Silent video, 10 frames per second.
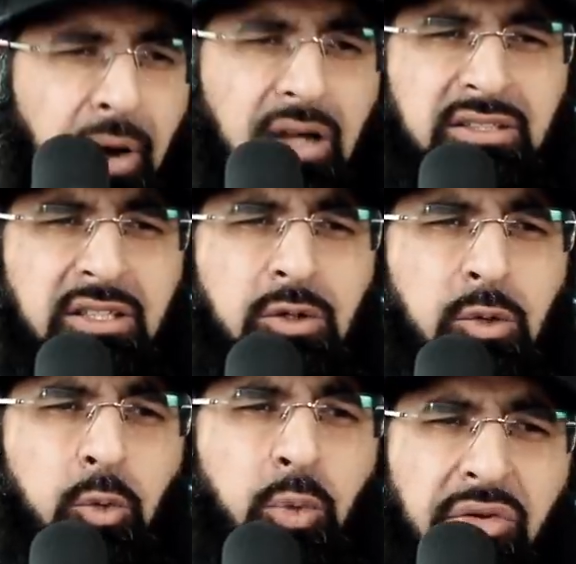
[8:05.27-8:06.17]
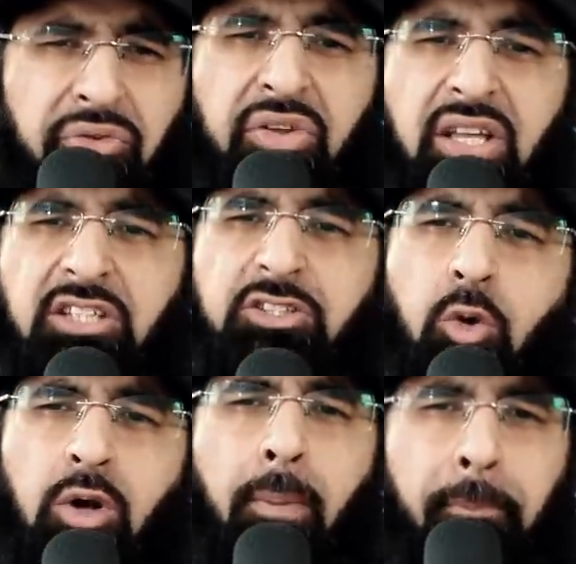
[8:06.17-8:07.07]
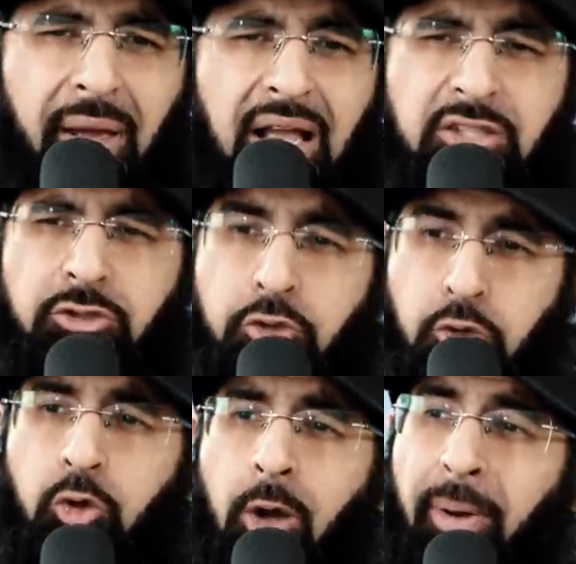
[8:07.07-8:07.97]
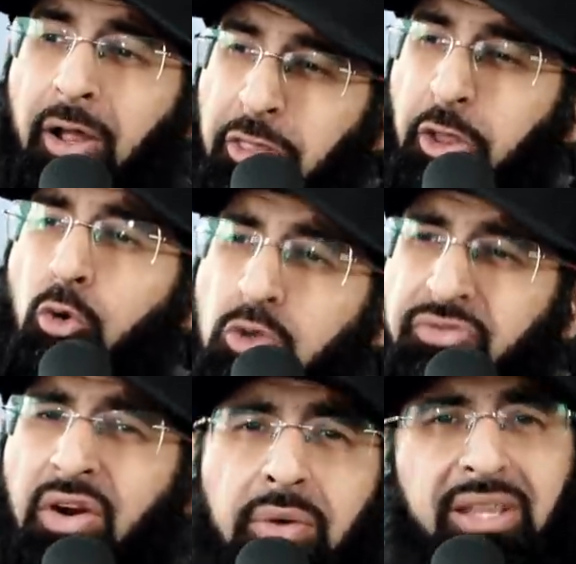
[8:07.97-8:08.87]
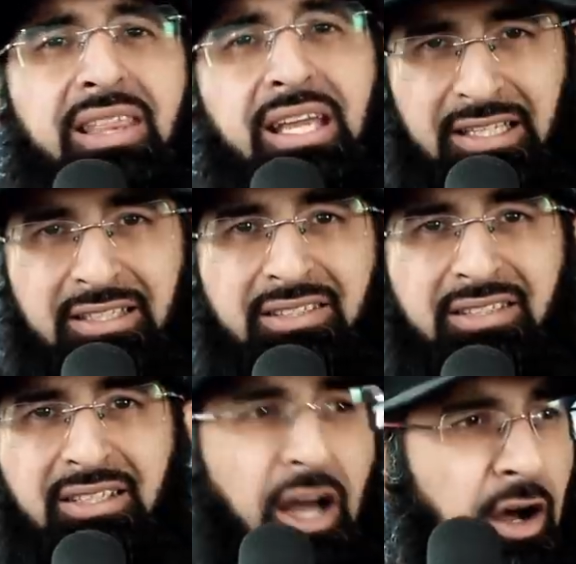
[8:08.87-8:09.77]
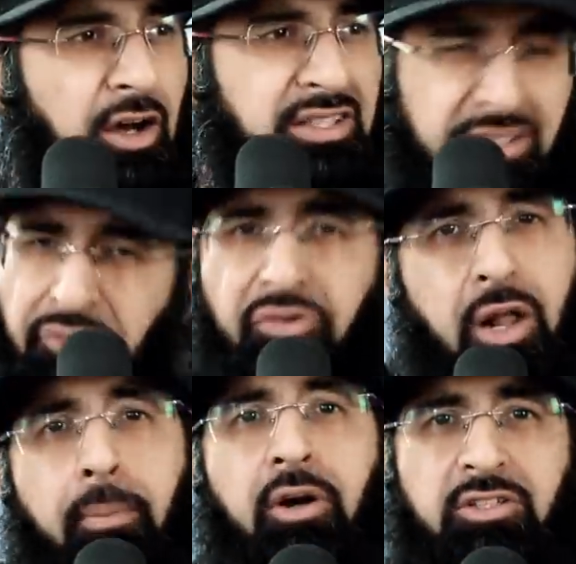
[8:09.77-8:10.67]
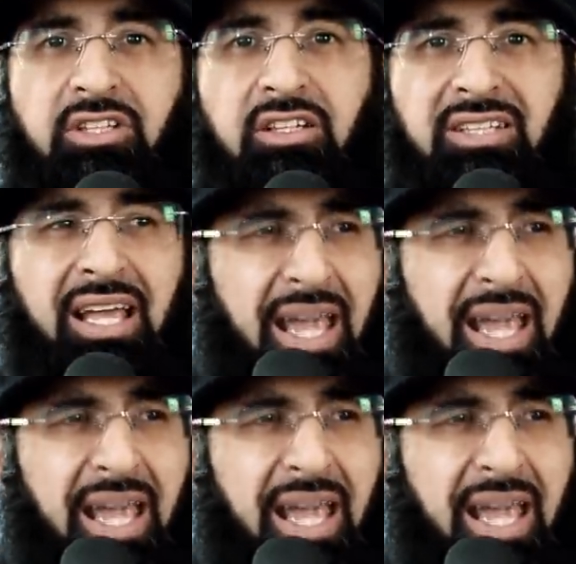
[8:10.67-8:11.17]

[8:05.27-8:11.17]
But we feel so compelled to talk about those very things that are different amongst us.